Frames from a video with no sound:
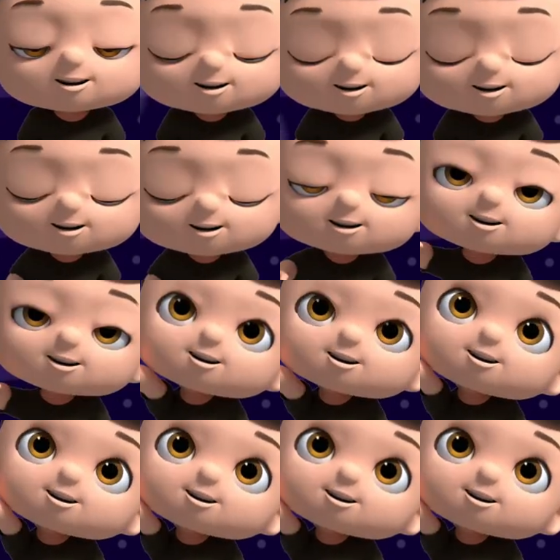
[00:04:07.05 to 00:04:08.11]

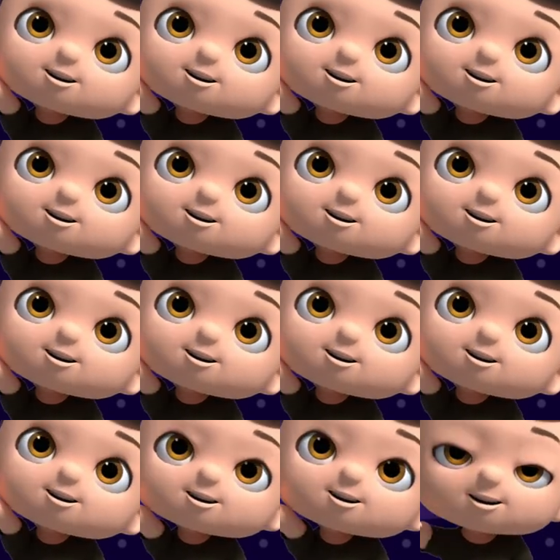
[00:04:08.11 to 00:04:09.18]

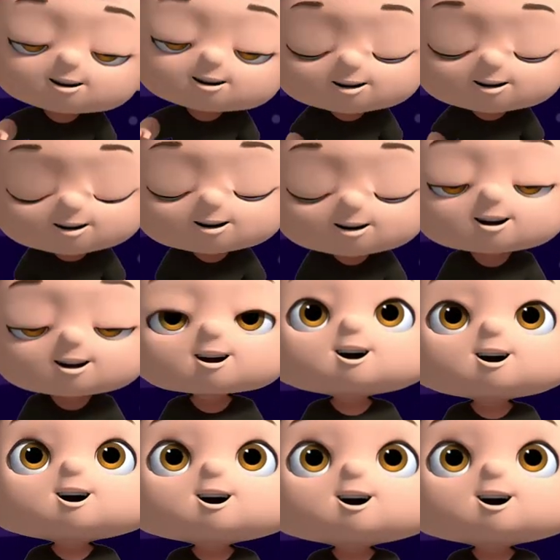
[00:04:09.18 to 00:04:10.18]
Nobody speaks.